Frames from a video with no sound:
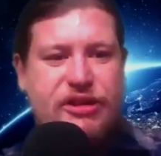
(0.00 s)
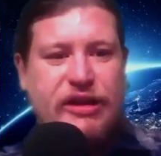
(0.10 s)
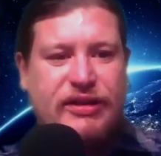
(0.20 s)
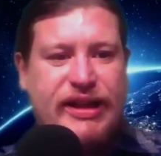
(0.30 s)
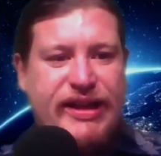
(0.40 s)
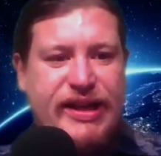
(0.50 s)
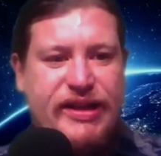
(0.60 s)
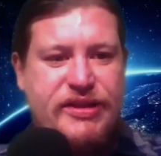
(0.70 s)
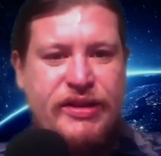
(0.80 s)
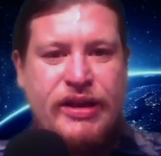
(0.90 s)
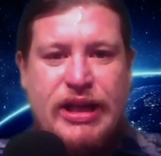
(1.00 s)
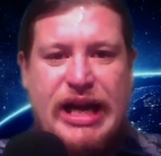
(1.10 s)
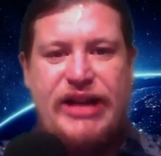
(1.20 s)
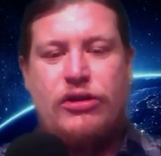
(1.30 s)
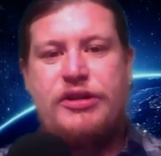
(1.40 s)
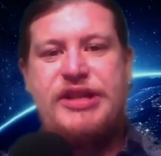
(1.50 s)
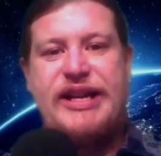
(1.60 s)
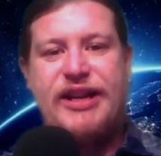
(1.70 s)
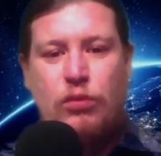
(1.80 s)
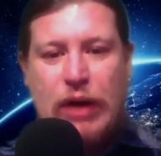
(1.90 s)
certainly is. And you're
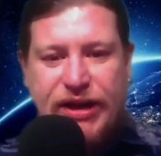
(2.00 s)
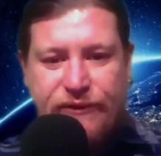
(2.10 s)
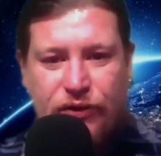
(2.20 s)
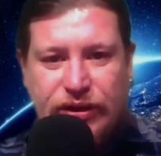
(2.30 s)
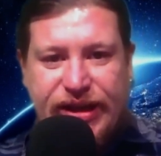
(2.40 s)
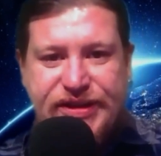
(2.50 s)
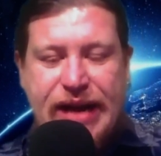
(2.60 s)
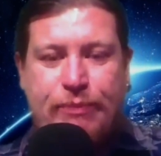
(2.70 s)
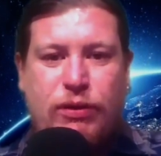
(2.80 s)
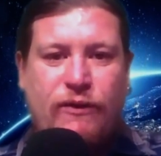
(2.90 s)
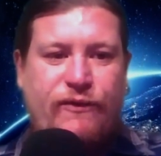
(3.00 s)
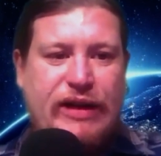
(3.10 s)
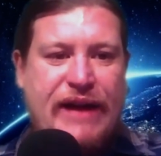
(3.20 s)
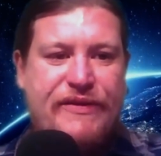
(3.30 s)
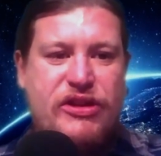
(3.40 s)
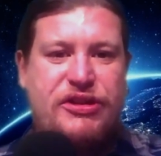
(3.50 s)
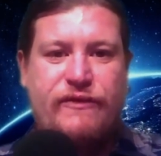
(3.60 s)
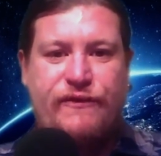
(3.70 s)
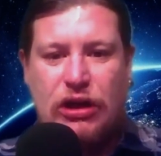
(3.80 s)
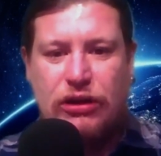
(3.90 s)
setting a wonderful example for others to
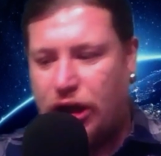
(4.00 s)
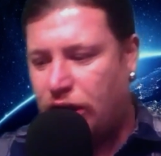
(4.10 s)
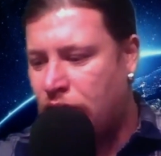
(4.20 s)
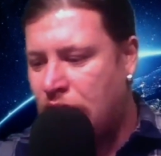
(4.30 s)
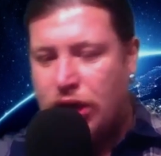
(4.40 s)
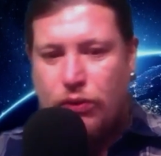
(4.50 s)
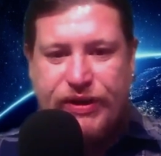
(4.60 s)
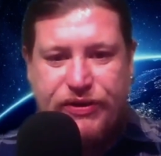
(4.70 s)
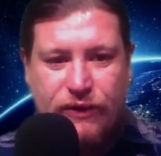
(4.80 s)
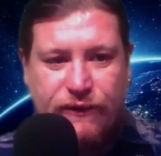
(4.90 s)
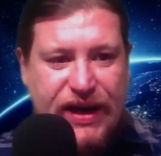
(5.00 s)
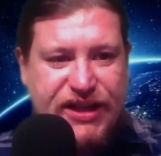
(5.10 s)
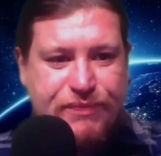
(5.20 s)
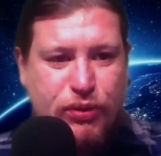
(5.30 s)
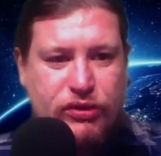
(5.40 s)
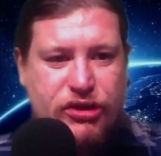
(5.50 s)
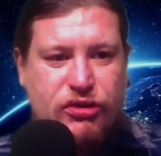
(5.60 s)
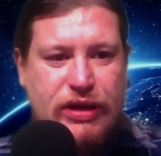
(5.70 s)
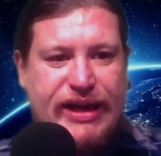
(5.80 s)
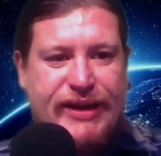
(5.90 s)
follow with your Facebook
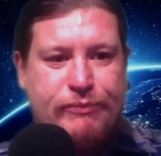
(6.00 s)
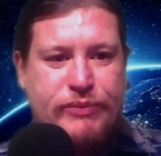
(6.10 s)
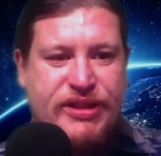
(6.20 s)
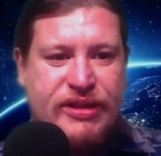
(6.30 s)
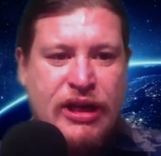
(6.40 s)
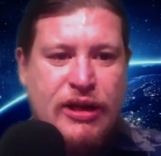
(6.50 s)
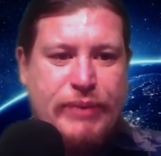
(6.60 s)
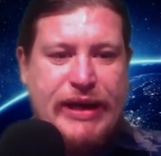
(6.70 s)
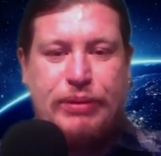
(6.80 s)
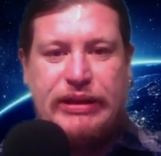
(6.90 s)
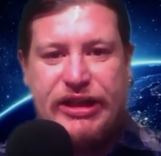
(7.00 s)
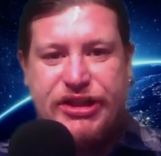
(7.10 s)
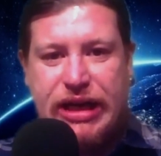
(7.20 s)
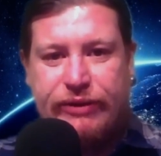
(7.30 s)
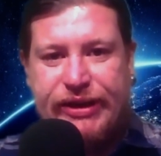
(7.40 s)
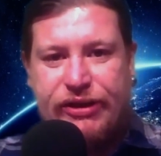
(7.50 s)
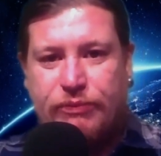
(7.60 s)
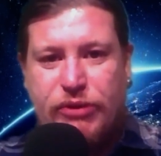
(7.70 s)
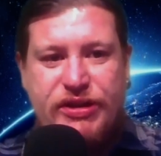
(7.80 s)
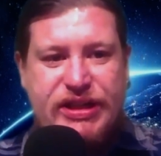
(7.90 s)
streams. People are sharing your
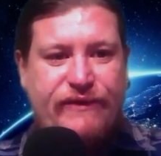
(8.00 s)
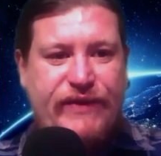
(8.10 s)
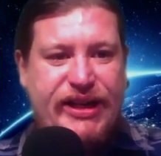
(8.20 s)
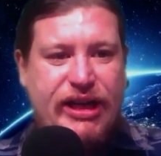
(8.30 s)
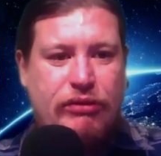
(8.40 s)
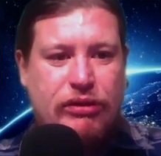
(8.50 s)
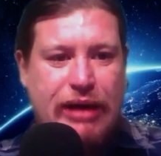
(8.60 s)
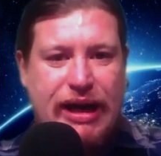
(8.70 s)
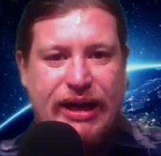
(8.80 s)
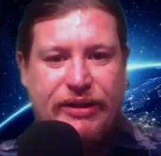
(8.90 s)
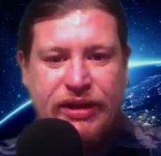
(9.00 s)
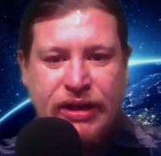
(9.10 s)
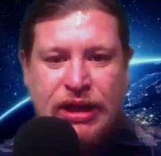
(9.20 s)
music video around.